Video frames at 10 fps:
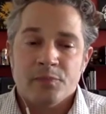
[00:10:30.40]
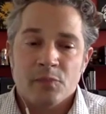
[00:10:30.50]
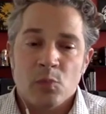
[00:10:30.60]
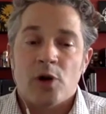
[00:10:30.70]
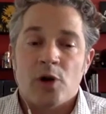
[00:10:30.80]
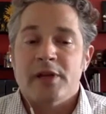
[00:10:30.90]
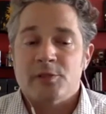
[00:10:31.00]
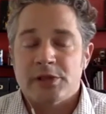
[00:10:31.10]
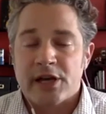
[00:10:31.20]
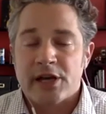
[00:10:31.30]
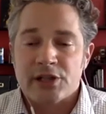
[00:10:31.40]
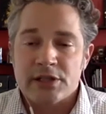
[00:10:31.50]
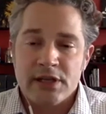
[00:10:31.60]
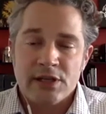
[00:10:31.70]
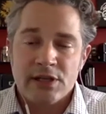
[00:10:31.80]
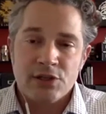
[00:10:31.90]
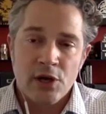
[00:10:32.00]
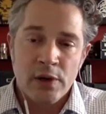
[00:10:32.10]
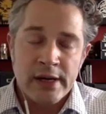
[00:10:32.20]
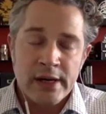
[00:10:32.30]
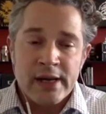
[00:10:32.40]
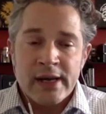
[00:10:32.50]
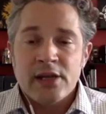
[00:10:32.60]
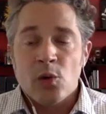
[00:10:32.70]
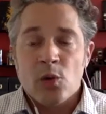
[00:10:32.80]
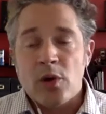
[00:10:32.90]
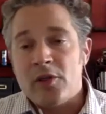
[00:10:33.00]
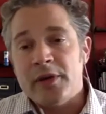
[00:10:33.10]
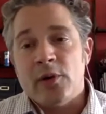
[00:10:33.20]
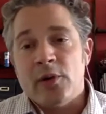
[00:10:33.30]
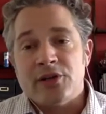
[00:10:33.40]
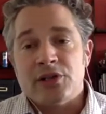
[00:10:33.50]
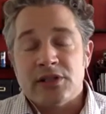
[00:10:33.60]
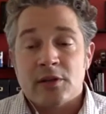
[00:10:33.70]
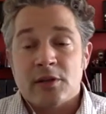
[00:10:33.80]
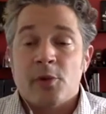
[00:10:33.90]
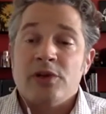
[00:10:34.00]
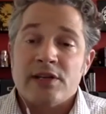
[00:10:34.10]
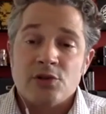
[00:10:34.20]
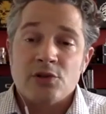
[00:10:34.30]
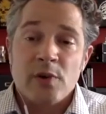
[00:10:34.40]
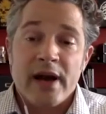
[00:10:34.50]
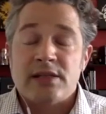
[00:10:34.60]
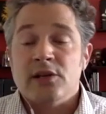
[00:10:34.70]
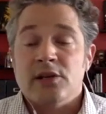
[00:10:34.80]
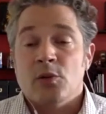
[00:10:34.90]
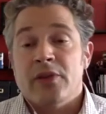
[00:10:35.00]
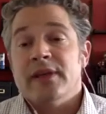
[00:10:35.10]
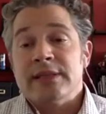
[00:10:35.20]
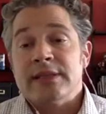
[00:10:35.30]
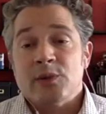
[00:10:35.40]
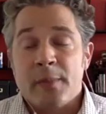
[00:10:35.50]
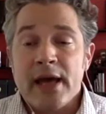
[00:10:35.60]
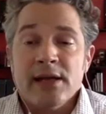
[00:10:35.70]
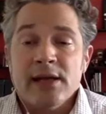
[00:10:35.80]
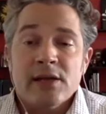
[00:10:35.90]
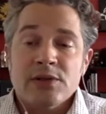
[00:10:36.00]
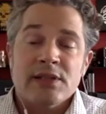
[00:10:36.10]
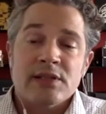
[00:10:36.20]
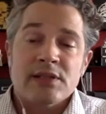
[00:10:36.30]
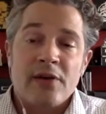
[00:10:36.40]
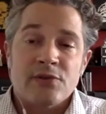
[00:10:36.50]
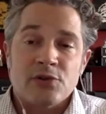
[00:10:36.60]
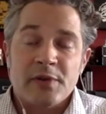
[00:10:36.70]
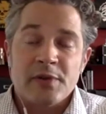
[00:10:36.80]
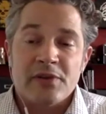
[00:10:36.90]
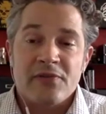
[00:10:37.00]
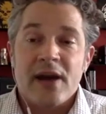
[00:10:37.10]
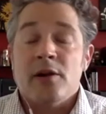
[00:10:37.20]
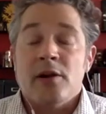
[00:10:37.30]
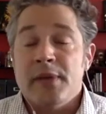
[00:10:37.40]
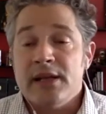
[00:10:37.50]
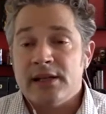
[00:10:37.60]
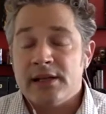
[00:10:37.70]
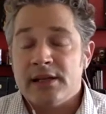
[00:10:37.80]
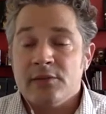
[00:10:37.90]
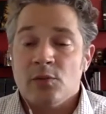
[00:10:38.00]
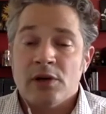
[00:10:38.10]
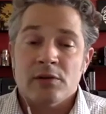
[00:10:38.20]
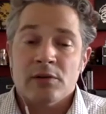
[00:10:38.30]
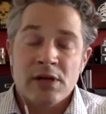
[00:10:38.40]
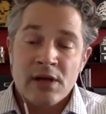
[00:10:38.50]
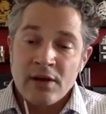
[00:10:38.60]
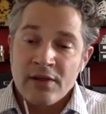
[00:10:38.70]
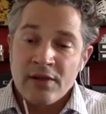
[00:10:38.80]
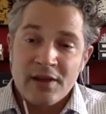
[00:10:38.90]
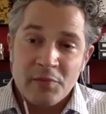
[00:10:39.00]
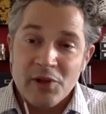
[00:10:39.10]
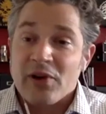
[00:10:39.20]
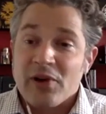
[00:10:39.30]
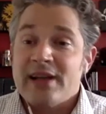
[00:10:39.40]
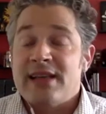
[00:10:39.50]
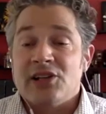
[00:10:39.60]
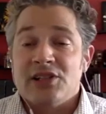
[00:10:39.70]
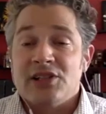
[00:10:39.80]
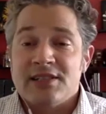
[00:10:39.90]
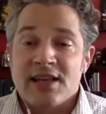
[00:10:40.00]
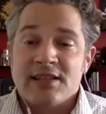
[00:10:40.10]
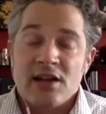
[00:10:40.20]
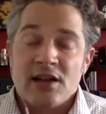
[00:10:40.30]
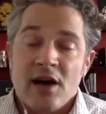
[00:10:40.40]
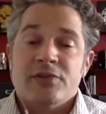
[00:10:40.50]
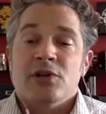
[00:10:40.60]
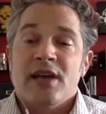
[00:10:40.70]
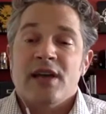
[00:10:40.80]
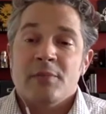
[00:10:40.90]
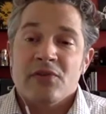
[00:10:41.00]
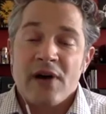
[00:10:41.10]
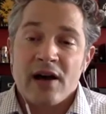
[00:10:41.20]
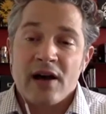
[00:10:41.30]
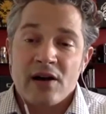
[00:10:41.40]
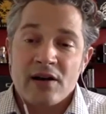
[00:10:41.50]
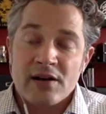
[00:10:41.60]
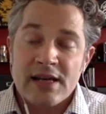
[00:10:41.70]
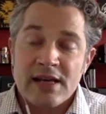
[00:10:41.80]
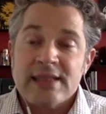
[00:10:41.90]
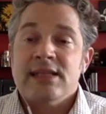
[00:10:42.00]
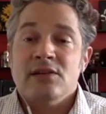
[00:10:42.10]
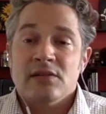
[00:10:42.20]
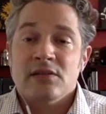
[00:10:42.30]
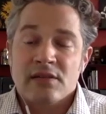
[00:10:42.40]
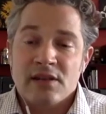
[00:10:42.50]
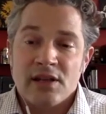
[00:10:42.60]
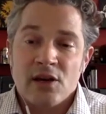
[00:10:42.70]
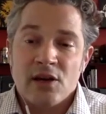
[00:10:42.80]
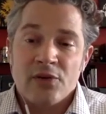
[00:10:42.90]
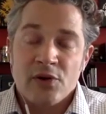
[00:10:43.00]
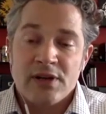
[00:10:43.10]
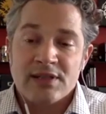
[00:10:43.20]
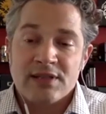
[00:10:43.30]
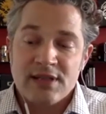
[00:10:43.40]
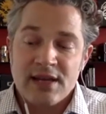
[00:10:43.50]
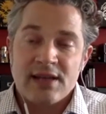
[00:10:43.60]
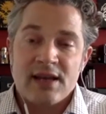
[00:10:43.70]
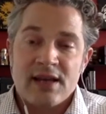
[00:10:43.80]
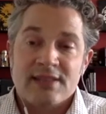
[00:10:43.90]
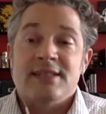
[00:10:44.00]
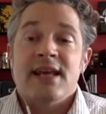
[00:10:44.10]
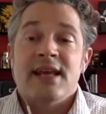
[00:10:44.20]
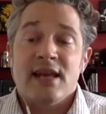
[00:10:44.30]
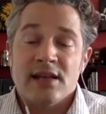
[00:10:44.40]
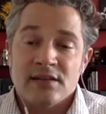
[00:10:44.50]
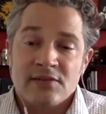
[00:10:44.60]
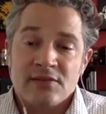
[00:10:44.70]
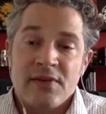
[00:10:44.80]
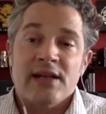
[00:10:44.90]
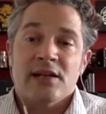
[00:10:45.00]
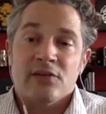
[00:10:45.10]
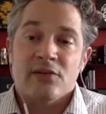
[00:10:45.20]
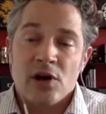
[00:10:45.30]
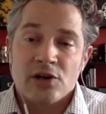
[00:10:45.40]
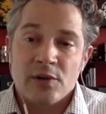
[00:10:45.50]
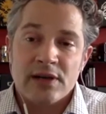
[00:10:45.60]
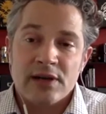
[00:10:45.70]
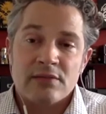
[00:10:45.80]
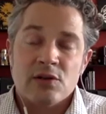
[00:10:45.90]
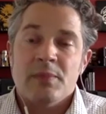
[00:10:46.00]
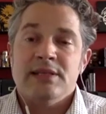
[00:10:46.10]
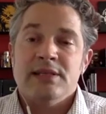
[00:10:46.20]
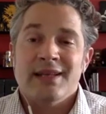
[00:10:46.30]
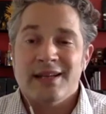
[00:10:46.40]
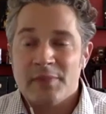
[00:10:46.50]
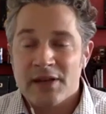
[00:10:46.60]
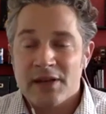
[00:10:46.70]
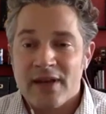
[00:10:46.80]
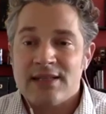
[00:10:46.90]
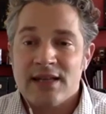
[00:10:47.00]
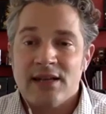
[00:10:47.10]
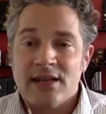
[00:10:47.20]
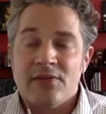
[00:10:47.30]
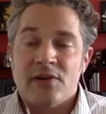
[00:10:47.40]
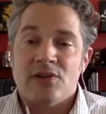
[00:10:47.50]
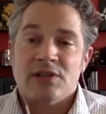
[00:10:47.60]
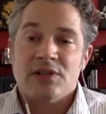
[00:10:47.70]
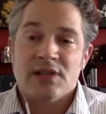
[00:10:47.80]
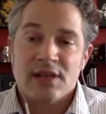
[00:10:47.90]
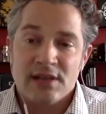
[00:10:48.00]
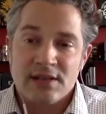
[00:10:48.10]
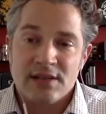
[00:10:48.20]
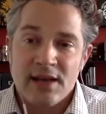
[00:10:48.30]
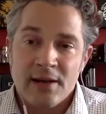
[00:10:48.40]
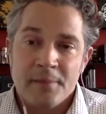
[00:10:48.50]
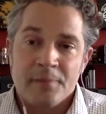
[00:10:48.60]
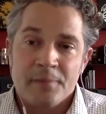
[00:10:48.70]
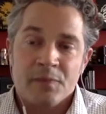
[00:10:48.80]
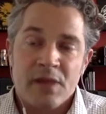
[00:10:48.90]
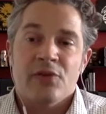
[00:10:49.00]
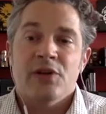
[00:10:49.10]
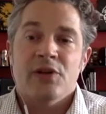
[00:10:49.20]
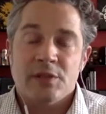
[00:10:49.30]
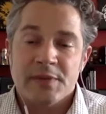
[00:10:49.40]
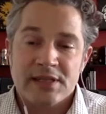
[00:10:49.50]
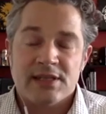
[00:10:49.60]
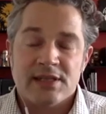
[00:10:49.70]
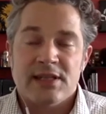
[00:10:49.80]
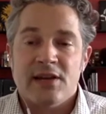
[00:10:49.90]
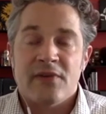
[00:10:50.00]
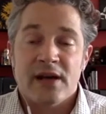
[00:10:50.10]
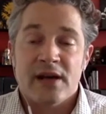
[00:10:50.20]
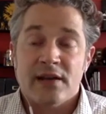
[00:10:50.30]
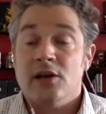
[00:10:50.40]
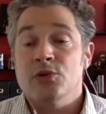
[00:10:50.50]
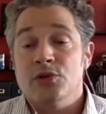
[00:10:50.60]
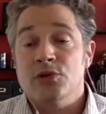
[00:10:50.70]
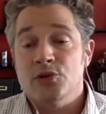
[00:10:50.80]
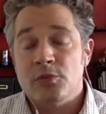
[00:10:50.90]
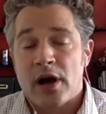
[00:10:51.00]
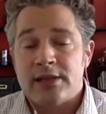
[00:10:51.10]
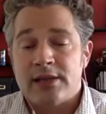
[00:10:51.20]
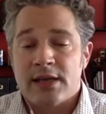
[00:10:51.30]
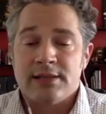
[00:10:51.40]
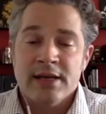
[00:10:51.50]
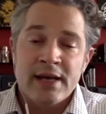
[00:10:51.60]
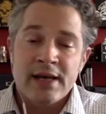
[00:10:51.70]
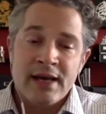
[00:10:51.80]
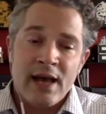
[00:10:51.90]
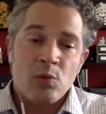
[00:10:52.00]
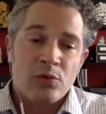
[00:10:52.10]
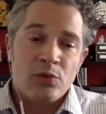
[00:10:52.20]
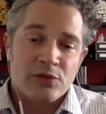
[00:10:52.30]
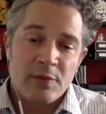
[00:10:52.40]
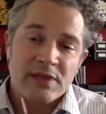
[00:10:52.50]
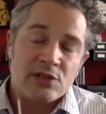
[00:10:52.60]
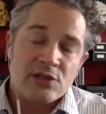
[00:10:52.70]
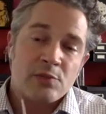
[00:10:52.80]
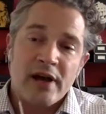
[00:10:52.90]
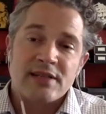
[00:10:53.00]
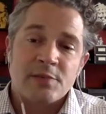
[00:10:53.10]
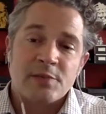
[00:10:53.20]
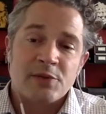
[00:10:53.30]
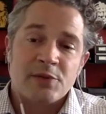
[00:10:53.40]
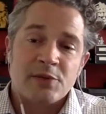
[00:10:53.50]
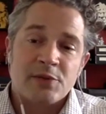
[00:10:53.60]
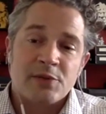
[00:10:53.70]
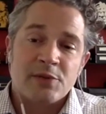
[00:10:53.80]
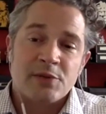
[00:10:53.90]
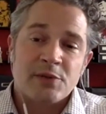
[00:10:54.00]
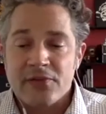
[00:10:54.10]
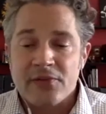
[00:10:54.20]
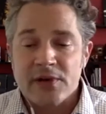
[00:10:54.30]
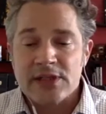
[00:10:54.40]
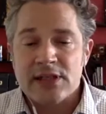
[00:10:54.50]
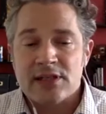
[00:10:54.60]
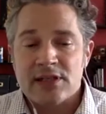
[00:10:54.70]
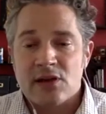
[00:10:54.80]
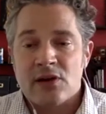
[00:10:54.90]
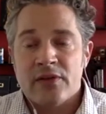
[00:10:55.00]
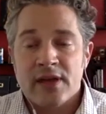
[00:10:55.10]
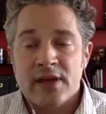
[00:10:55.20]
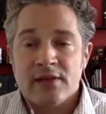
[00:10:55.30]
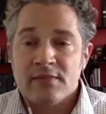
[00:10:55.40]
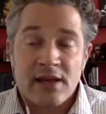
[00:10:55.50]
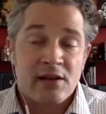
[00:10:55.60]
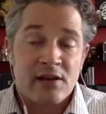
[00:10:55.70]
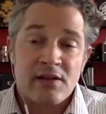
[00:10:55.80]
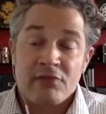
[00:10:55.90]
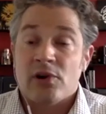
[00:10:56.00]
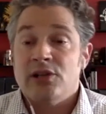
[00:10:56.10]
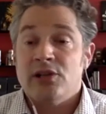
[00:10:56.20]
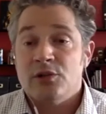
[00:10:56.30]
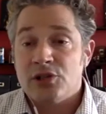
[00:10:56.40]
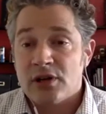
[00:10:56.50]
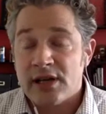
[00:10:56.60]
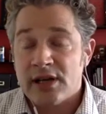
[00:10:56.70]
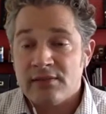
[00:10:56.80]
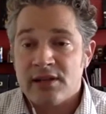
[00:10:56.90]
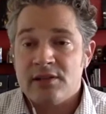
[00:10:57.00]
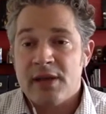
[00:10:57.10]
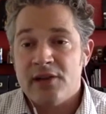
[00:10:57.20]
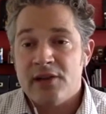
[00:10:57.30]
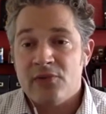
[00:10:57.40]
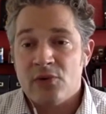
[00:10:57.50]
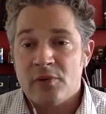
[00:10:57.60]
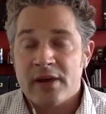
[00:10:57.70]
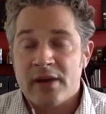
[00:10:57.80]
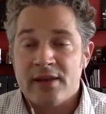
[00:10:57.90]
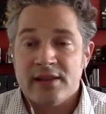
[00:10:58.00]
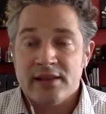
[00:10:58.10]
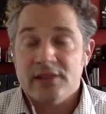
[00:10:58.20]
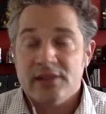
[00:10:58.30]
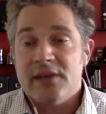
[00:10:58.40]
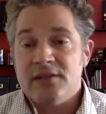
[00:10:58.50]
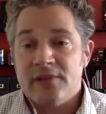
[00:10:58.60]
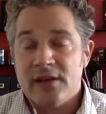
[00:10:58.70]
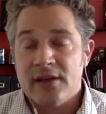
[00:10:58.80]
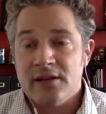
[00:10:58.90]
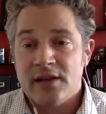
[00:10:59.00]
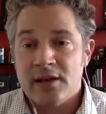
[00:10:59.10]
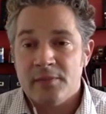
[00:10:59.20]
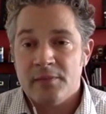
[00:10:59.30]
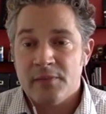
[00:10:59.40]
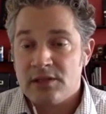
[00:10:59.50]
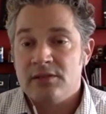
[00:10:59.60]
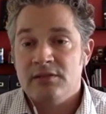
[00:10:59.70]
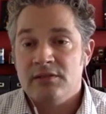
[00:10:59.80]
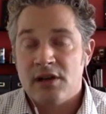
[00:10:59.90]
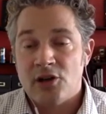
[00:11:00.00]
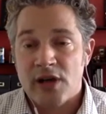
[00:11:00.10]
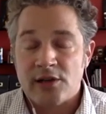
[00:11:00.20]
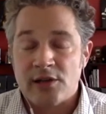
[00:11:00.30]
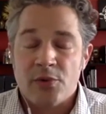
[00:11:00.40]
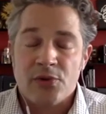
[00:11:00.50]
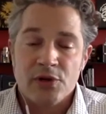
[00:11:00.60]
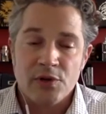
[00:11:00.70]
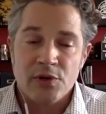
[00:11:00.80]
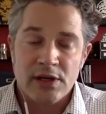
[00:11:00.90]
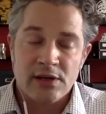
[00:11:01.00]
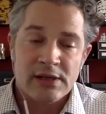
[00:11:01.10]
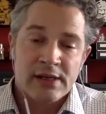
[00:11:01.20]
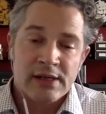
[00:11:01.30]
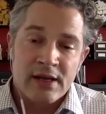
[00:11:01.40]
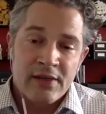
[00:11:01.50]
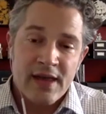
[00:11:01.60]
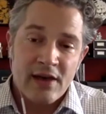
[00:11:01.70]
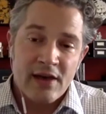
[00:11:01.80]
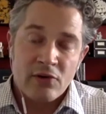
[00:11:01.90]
workplace protections. And so, one of the big questions that the protesters were asking, or one of the things they were demanding, was that these officers be fired immediately. Well, the Bill of Rights actually says that an officer can't be fired until, there is a sustained finding of wrongdoing. So it means they need to be investigated first, and there needs to be the sustained finding that goes through due process. And some of these due process protections they have, for instance, are they have a right to an attorney that is paid for by the Legal Defense Fund that's in contract with their union. They have